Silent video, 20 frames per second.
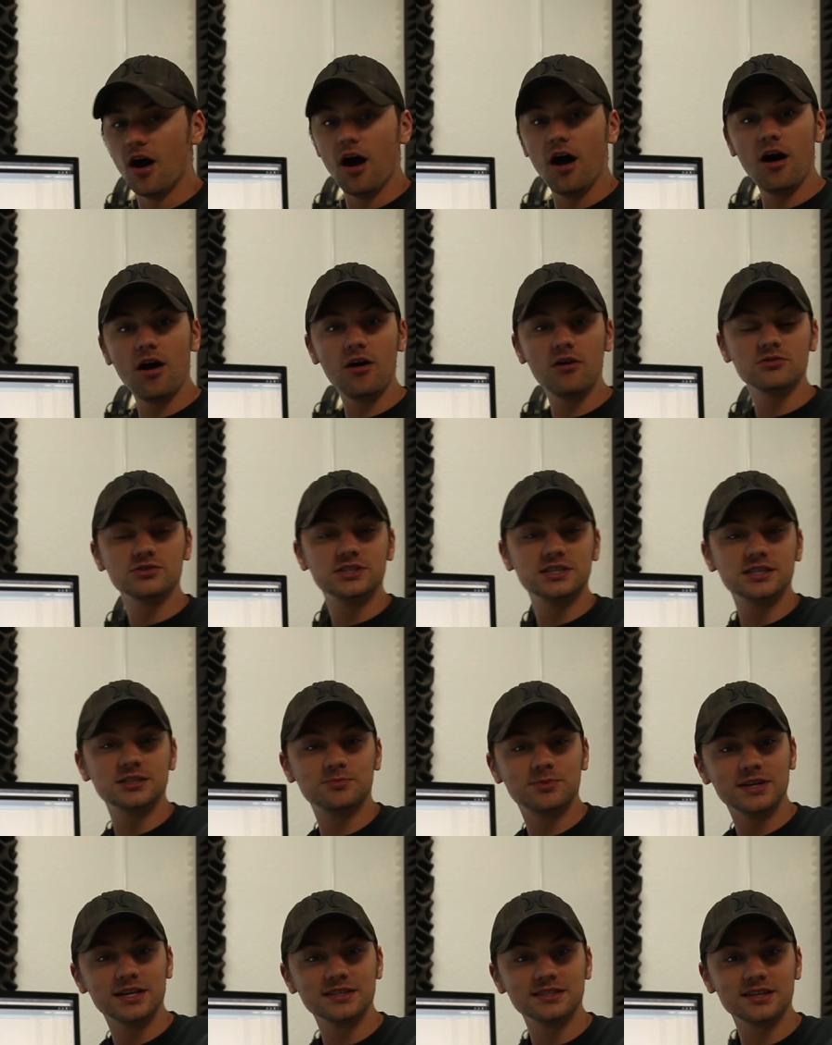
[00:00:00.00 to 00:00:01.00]
Oh, C S
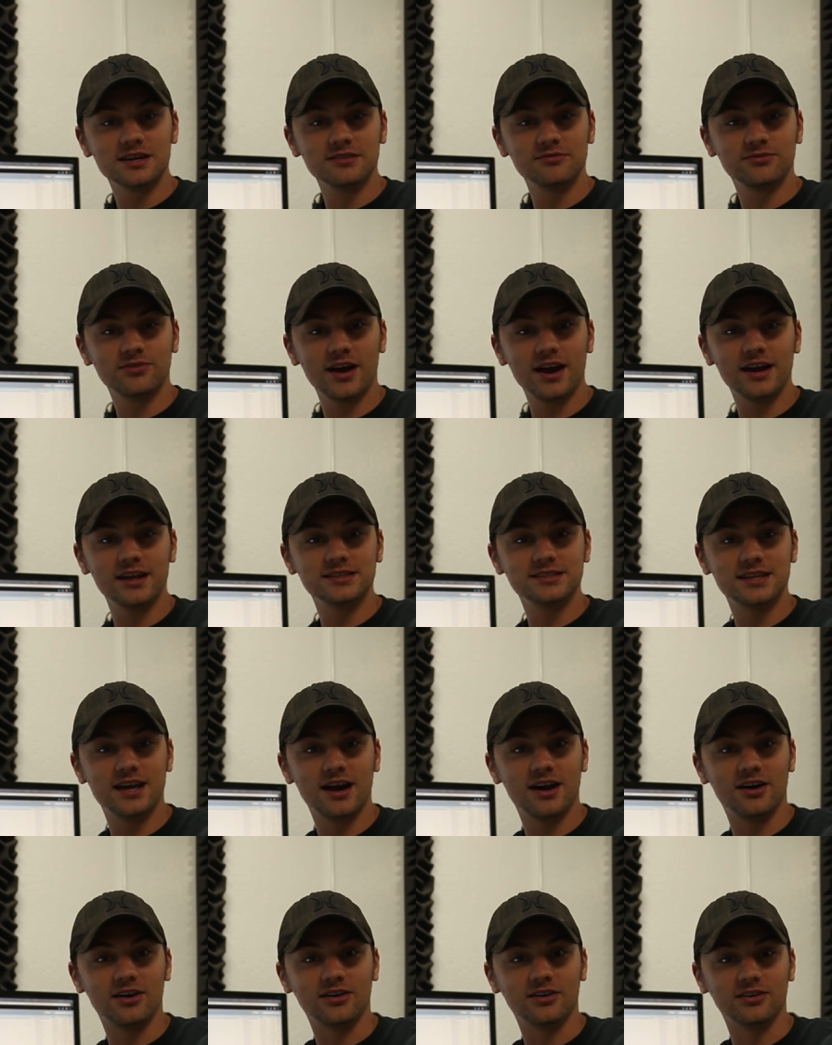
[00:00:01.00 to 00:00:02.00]
P N's on Fridays
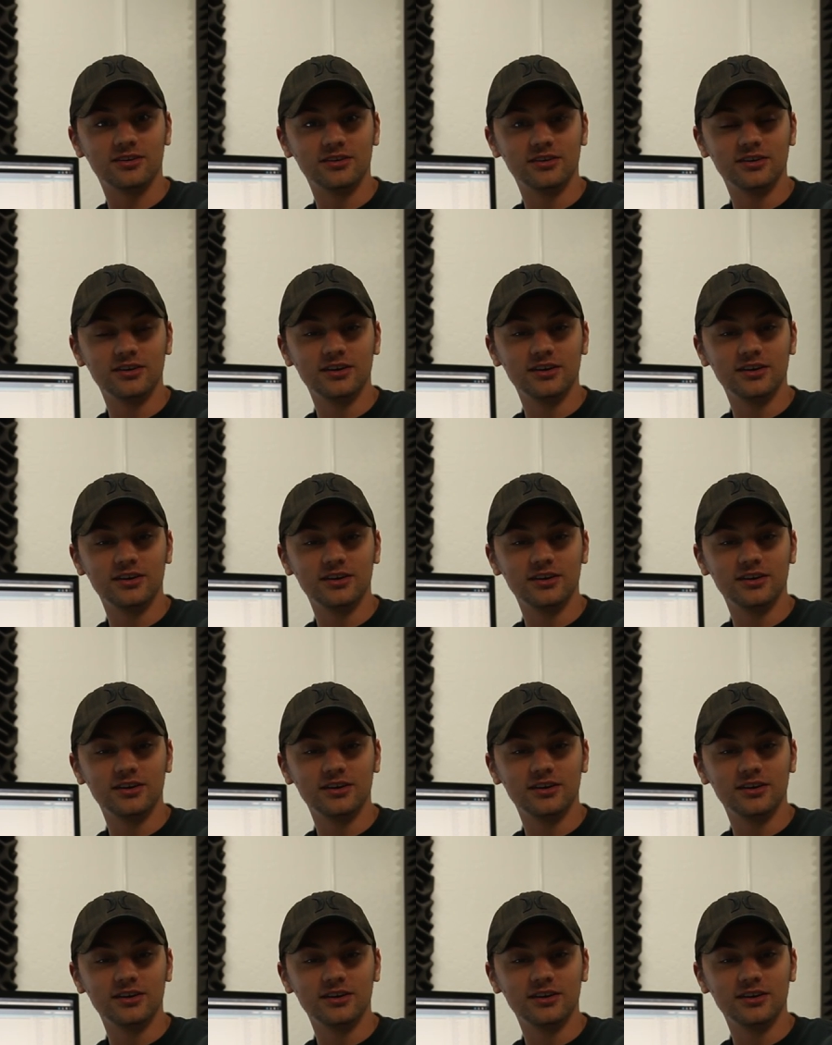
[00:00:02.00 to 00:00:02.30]
now.